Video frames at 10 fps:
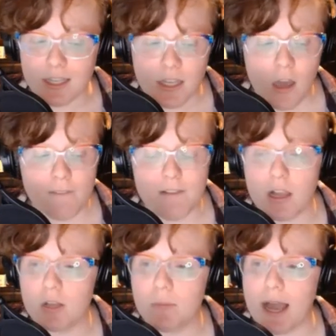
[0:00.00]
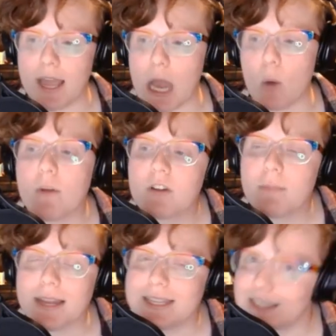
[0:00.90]
followed by however many
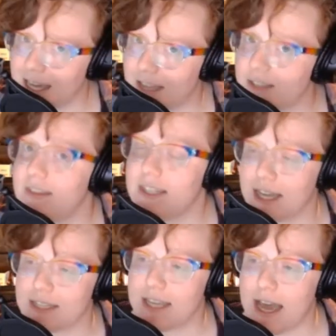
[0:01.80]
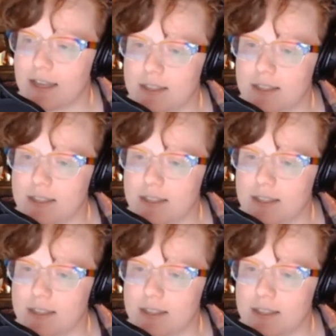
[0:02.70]
sides the dice has.